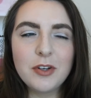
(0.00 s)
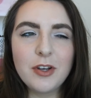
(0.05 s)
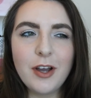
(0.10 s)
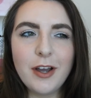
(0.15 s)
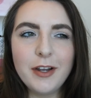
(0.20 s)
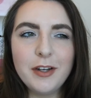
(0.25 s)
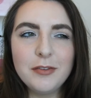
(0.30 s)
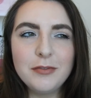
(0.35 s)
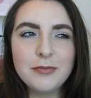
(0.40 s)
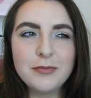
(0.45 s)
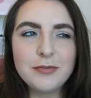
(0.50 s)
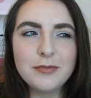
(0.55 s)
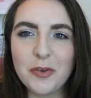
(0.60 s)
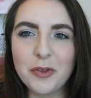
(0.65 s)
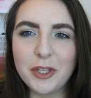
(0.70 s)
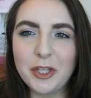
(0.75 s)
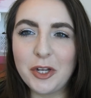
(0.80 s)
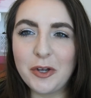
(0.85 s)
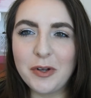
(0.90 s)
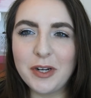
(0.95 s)
Kind of
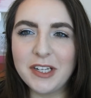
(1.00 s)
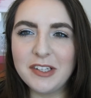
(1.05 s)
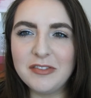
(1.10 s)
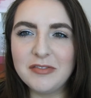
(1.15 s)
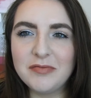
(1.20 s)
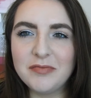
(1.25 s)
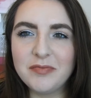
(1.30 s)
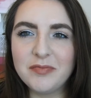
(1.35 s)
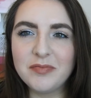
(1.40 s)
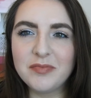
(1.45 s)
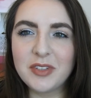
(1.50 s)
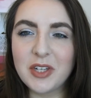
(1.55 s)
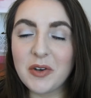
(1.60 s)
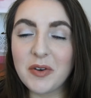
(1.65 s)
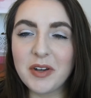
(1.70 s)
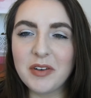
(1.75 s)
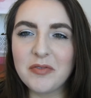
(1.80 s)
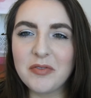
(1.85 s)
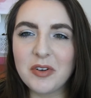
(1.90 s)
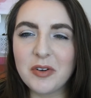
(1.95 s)
don't really know what I'm
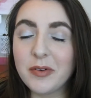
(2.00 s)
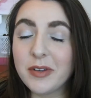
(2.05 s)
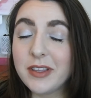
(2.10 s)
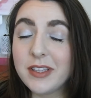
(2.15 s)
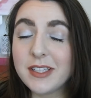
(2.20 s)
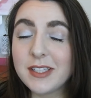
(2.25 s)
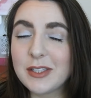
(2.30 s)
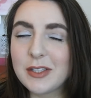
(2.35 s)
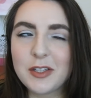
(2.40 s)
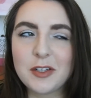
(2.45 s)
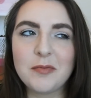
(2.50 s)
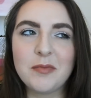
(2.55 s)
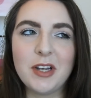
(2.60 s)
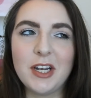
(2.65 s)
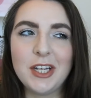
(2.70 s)
going for with this look.